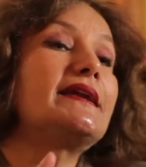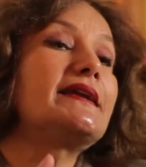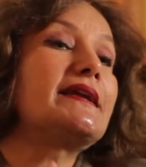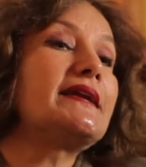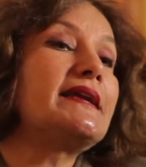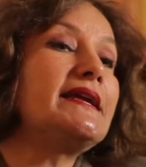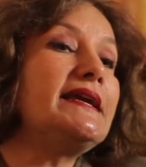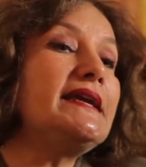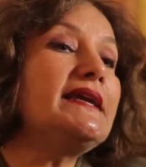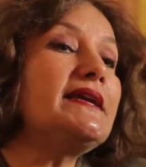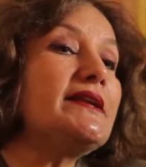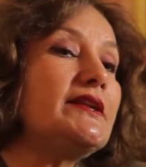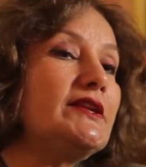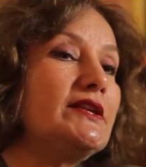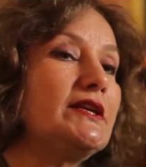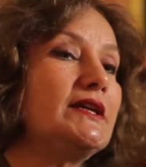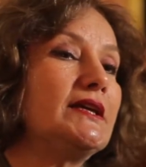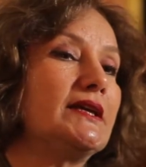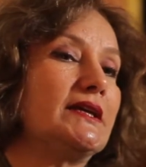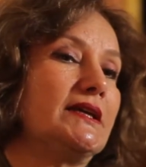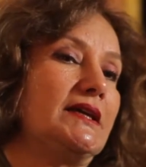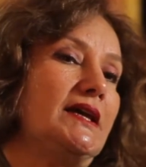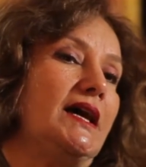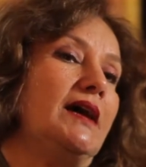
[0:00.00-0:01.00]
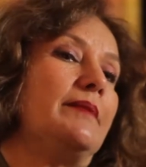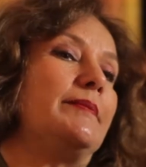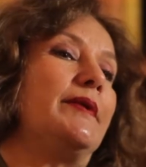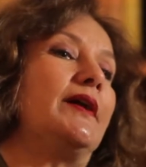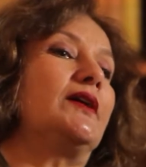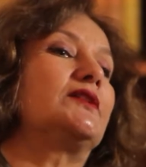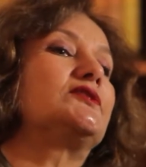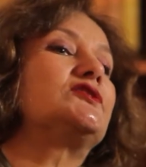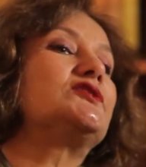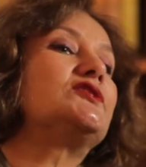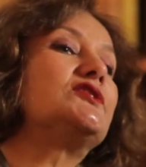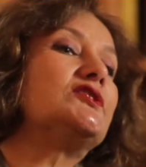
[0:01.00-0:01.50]
key thing
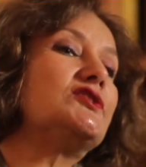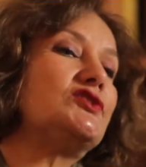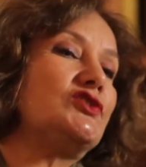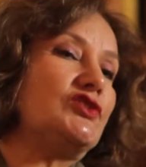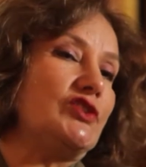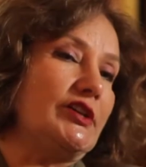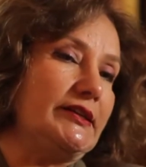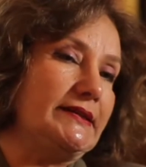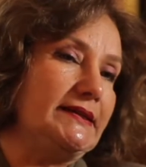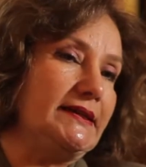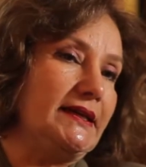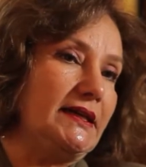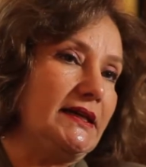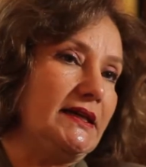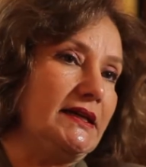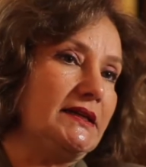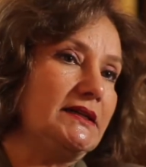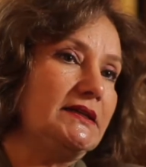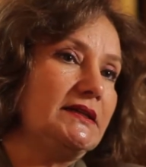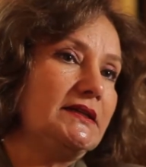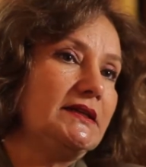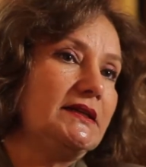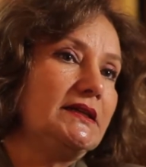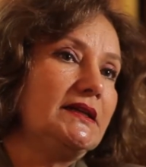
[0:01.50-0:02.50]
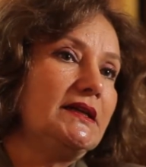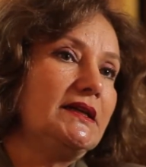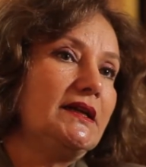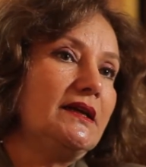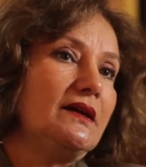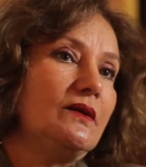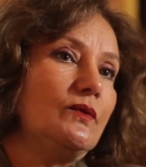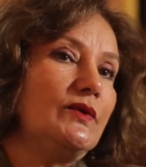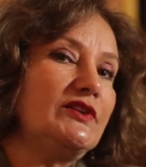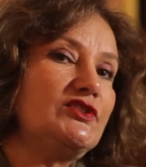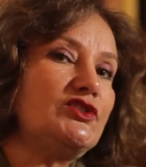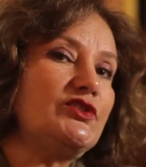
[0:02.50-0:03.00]
about Sharia,
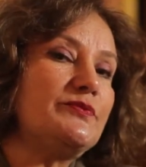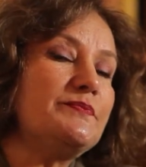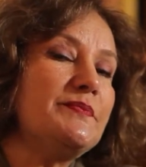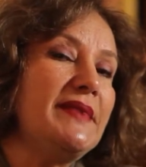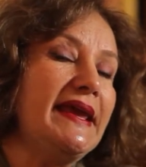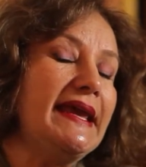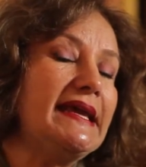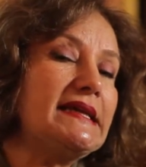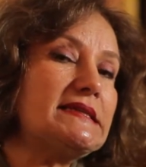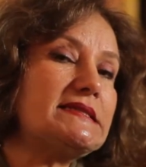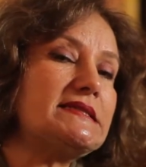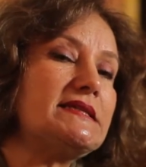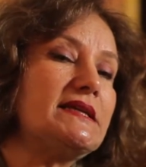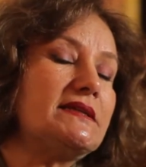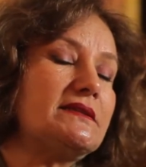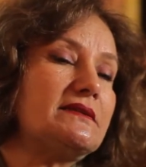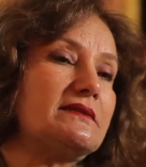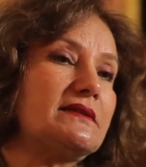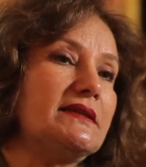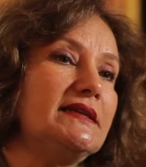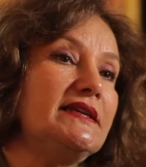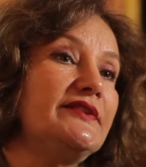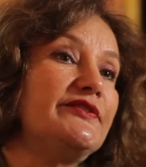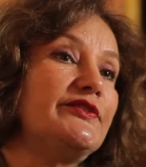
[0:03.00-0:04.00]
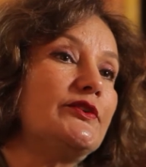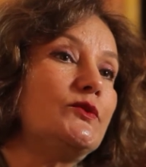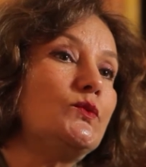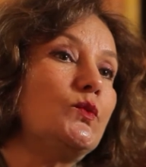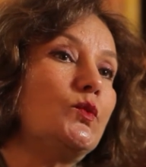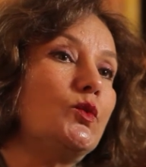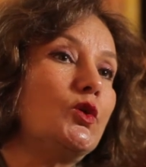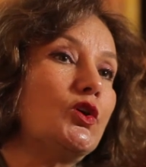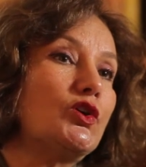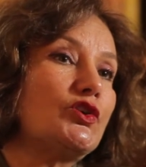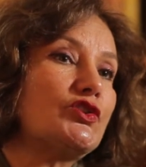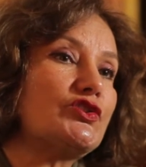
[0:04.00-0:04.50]
which makes it even
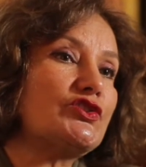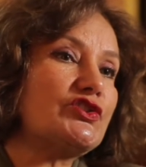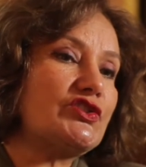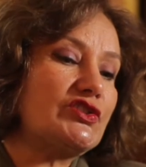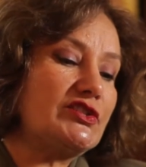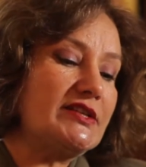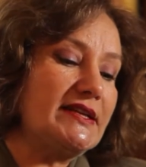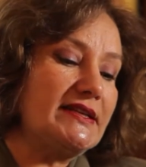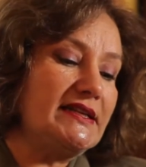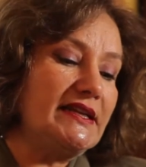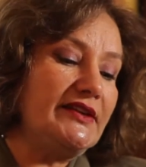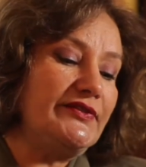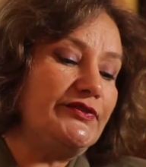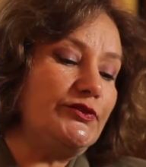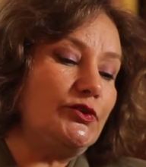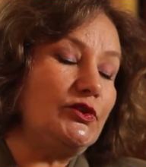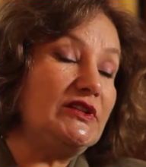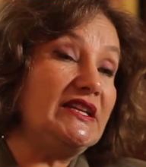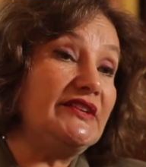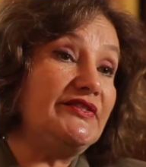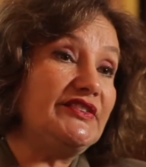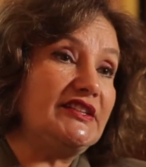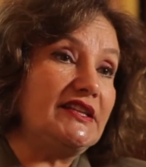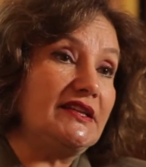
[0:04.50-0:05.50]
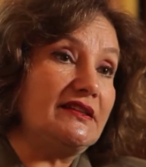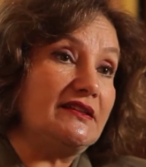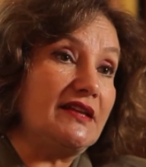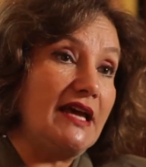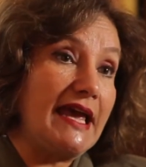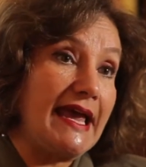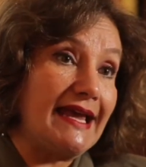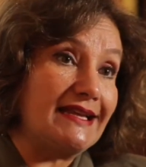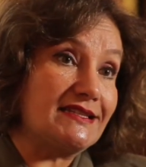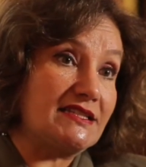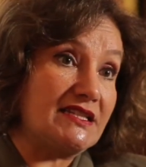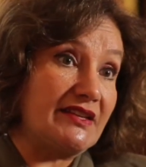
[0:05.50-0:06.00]
worse than if you leave it in the
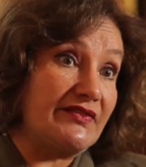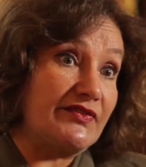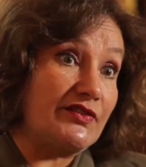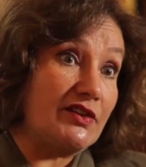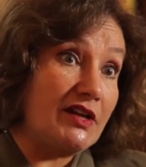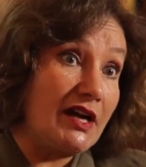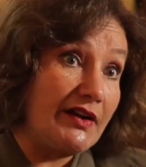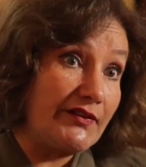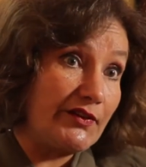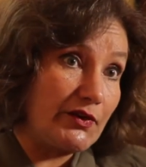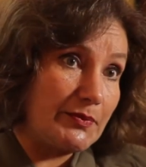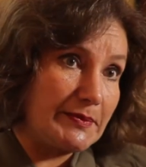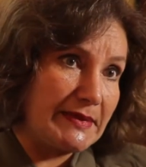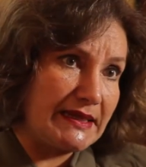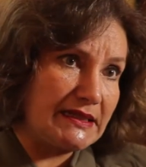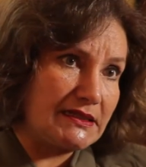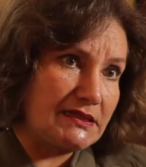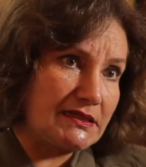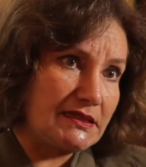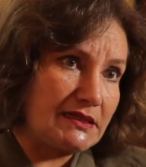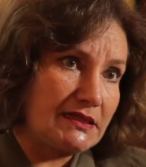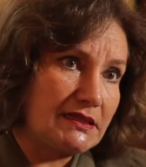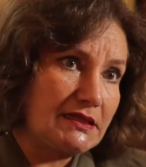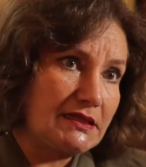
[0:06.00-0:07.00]
hands of government,